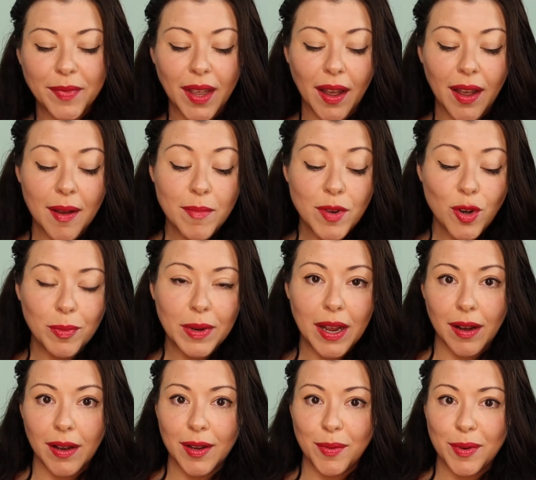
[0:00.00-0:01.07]
Normally
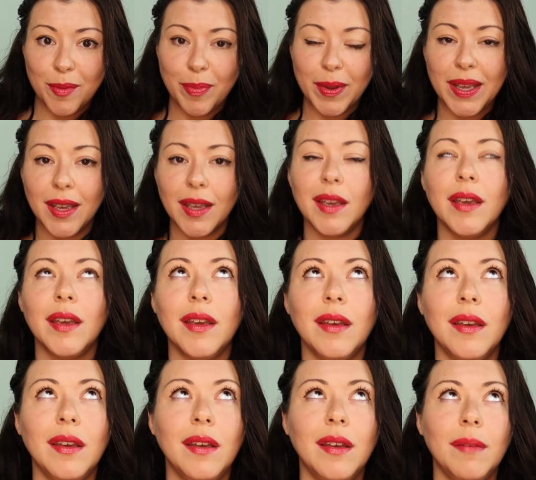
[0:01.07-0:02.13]
I will
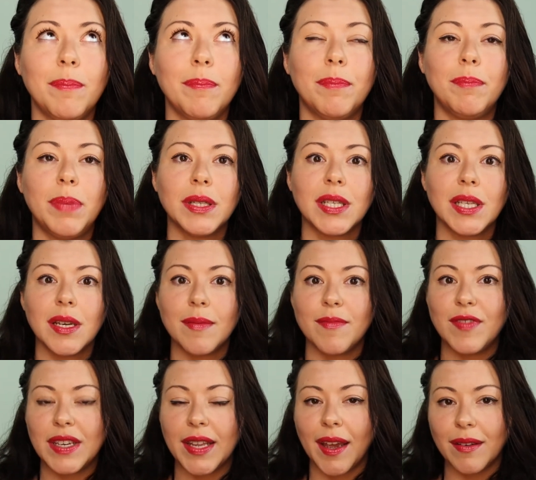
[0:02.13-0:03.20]
be putting up
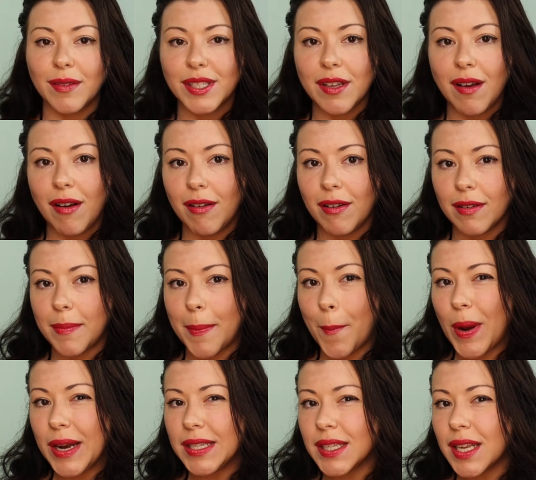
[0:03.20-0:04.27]
videos on
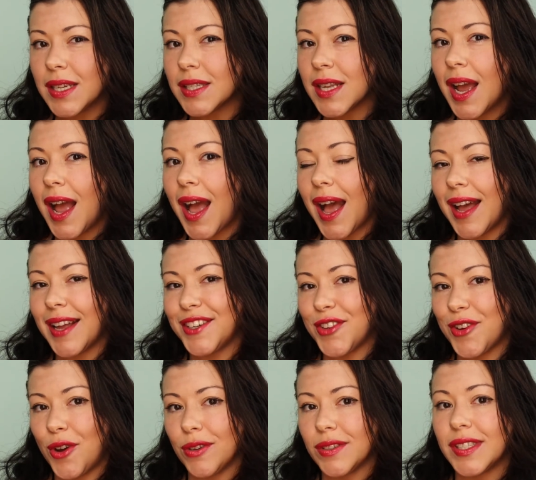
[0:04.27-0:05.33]
Wednesdays and
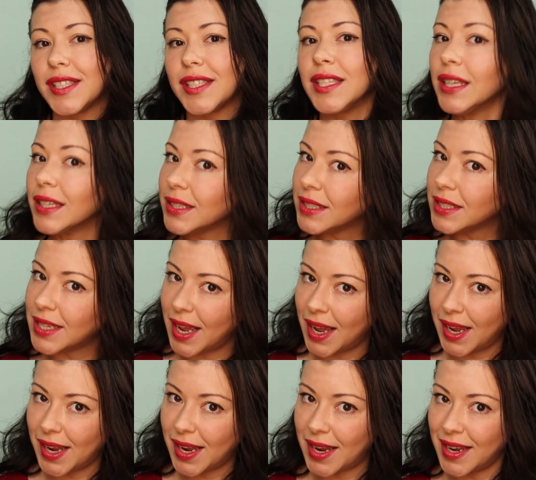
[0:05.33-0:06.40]
on
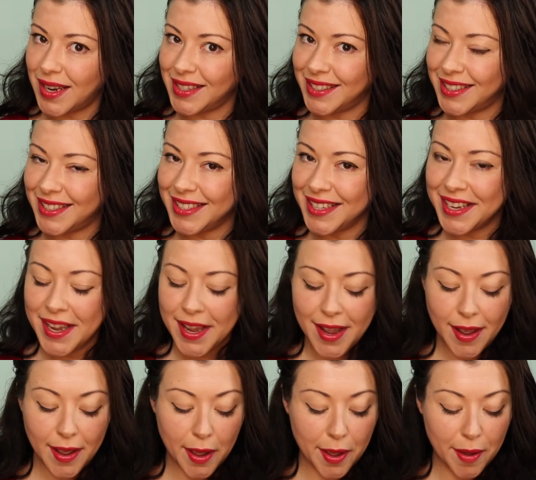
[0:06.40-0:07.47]
Sundays,
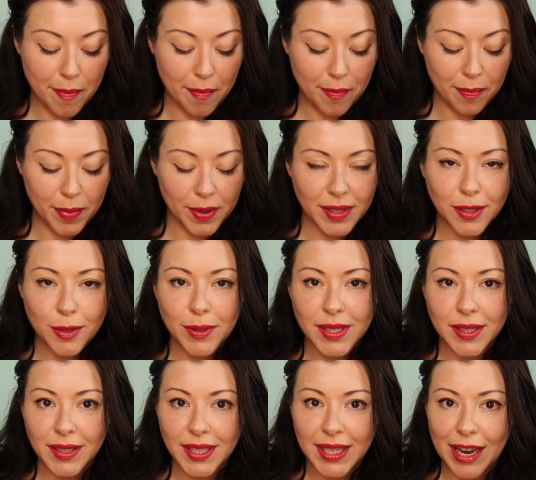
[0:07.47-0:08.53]
but it's always
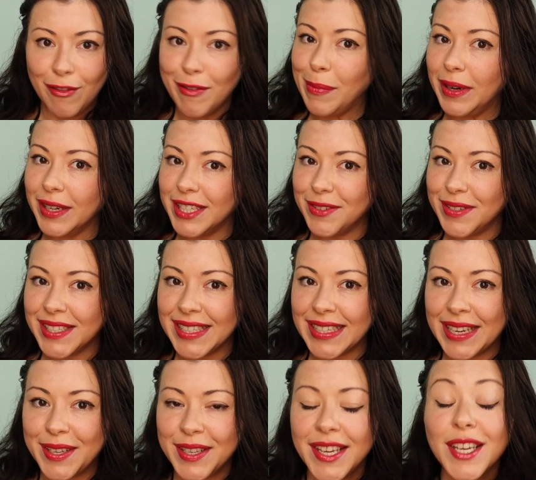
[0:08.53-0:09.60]
nice to get a reminder, isn't
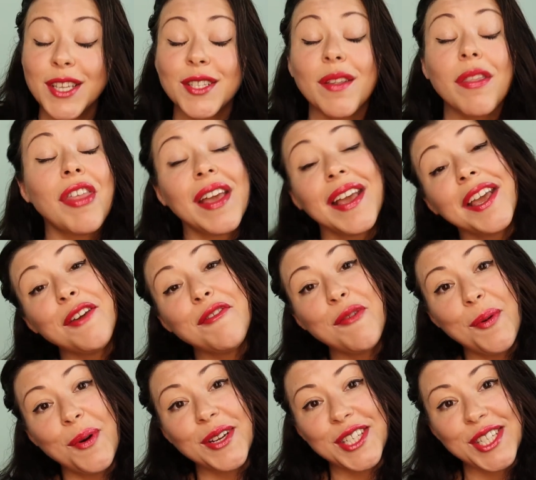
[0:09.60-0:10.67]
it? So thank you for
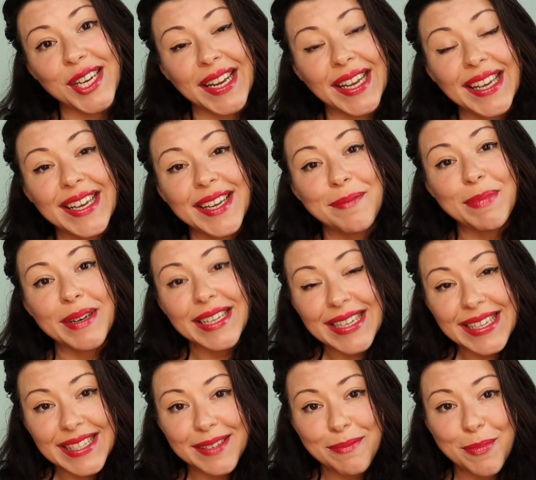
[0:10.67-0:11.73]
watching.
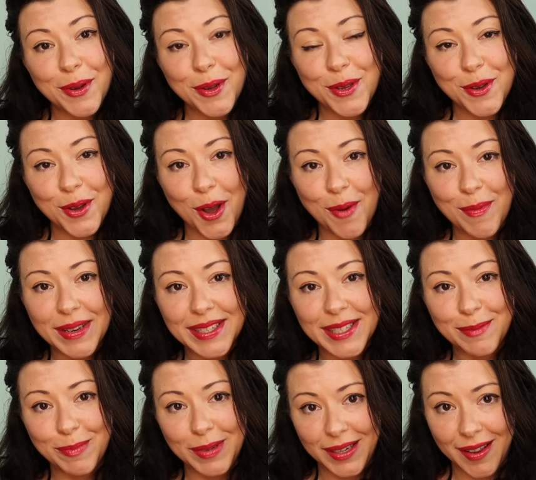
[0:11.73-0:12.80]
Please put your
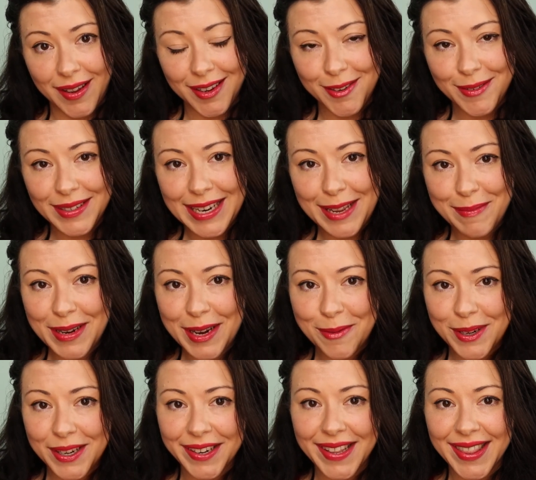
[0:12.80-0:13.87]
comments below, let me know
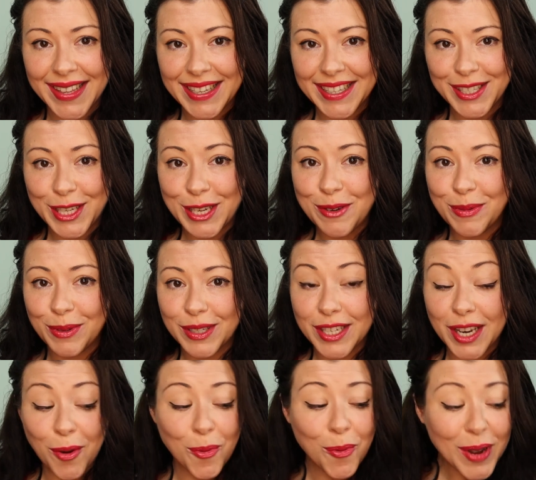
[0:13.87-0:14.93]
what kind of things you want to
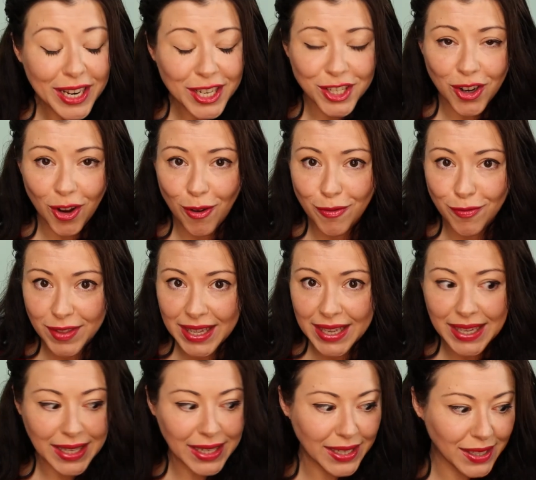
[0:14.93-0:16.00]
know. Which of
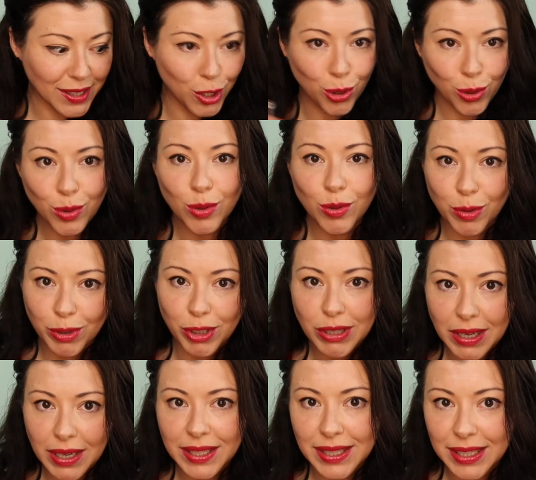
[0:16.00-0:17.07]
these tools would you
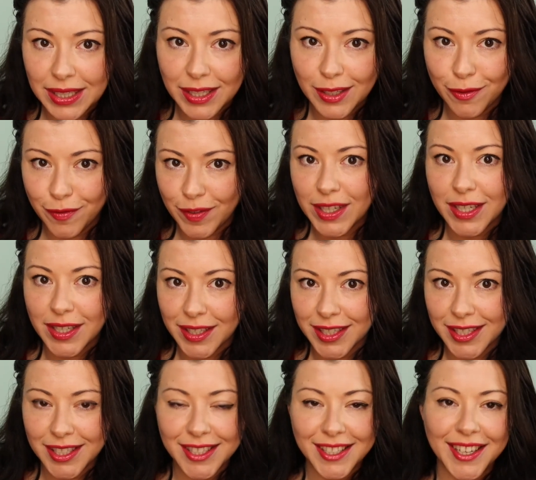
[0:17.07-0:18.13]
like to learn
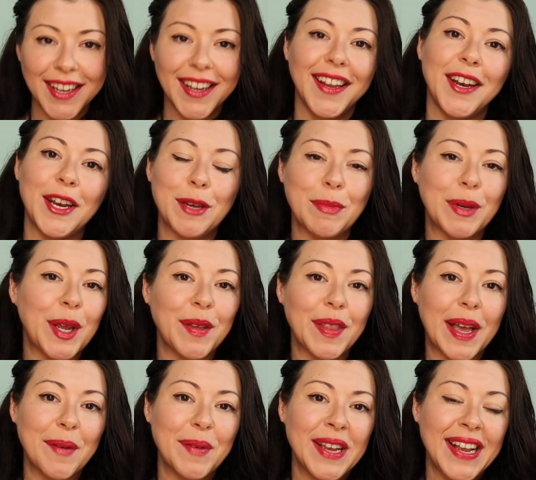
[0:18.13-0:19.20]
first? Let me know
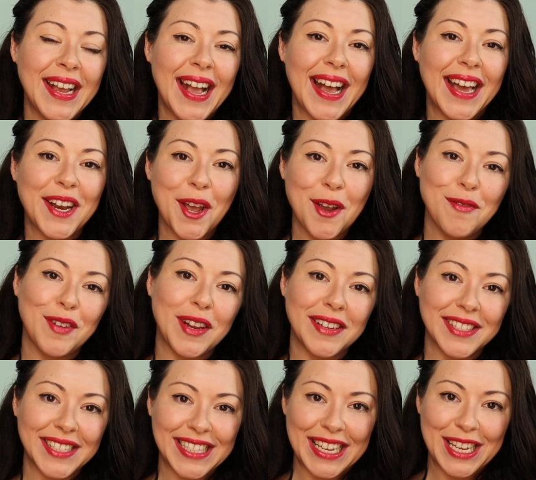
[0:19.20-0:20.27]
that, and hopefully I'll
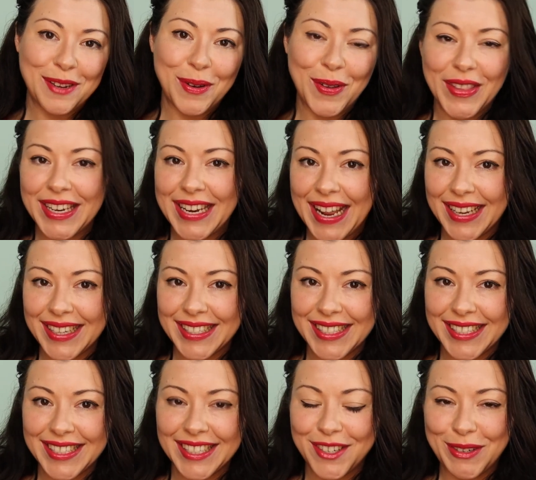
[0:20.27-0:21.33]
see you on the
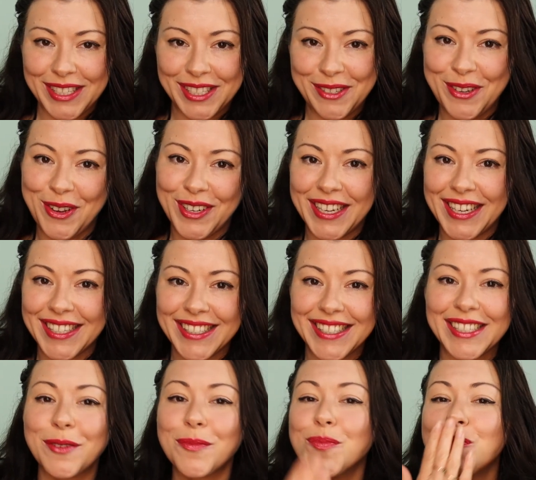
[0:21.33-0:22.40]
next Crystal
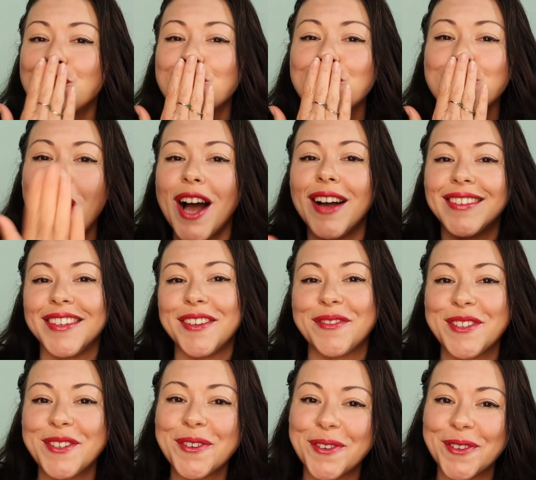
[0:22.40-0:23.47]
Goddess. Mwah, love
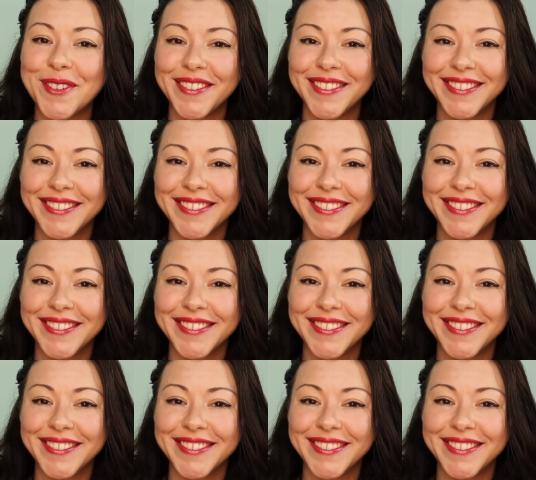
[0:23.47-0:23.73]
to all.